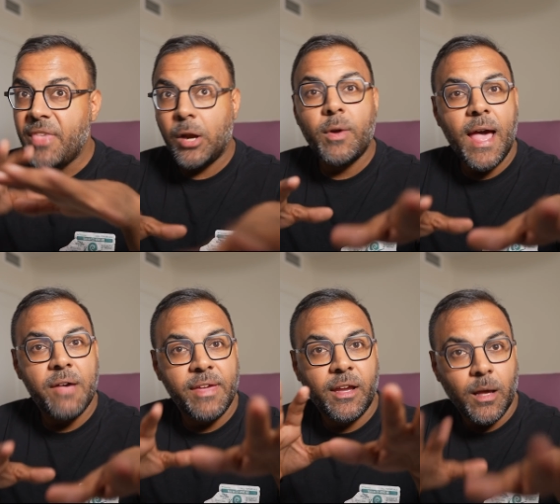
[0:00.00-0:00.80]
don't have
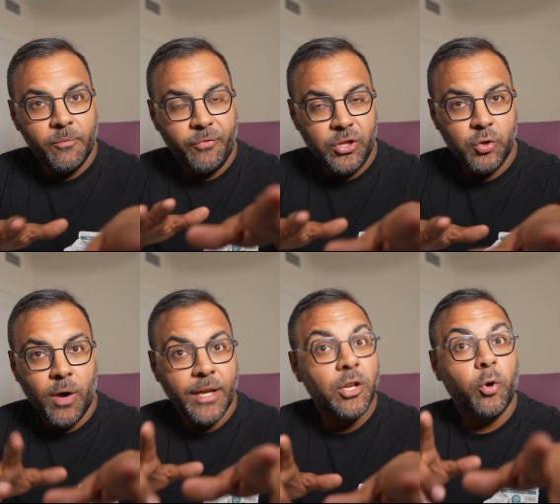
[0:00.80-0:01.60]
a comfy
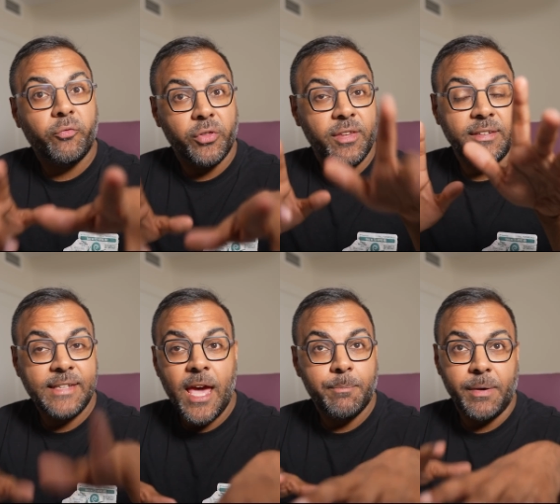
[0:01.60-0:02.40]
UI node for this
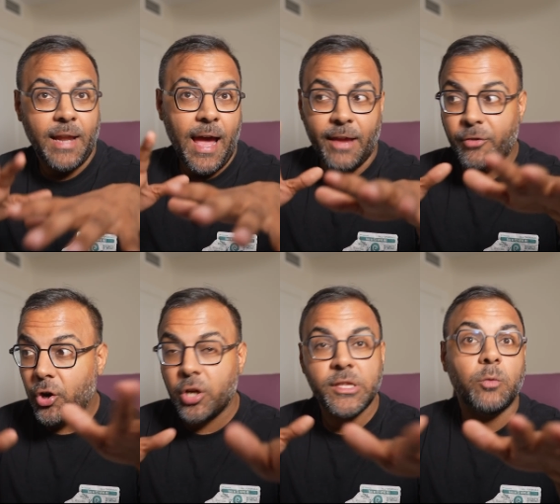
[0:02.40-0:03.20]
yet, but I've
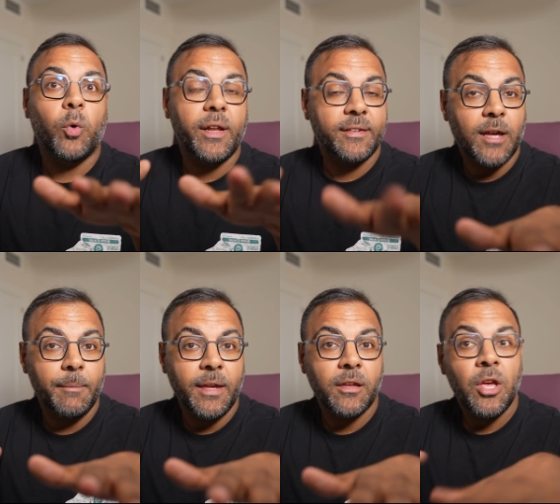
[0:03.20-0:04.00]
heard that one is
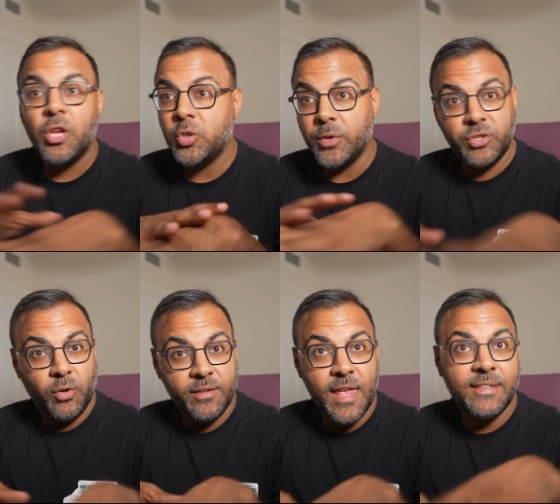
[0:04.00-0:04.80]
coming. So as soon
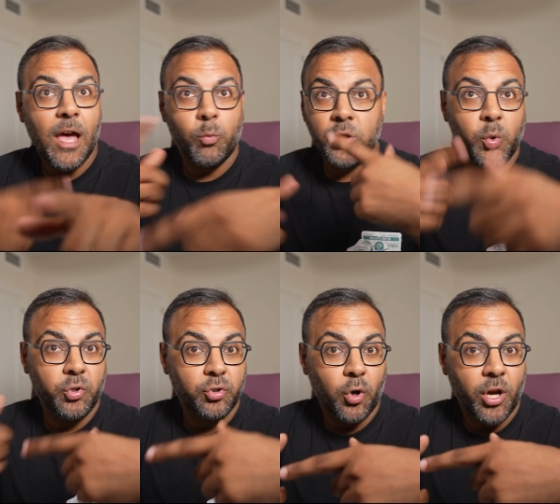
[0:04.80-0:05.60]
as that's out, we'll do a
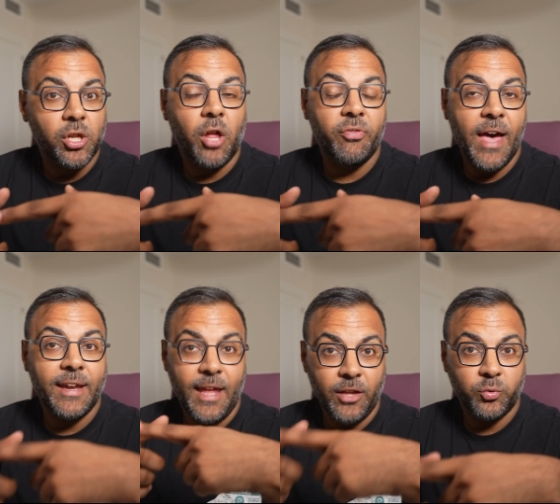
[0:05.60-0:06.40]
tutorial on
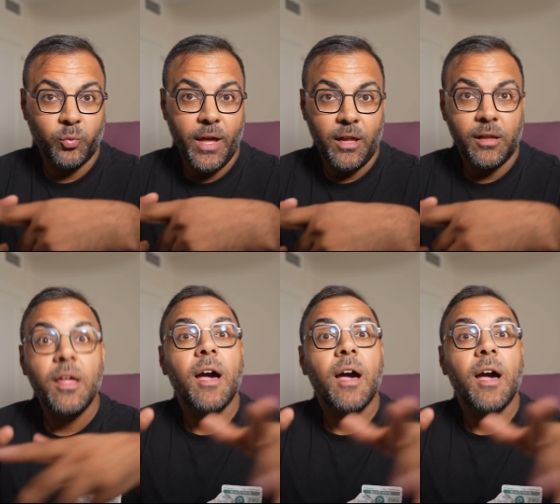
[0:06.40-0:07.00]
that as well.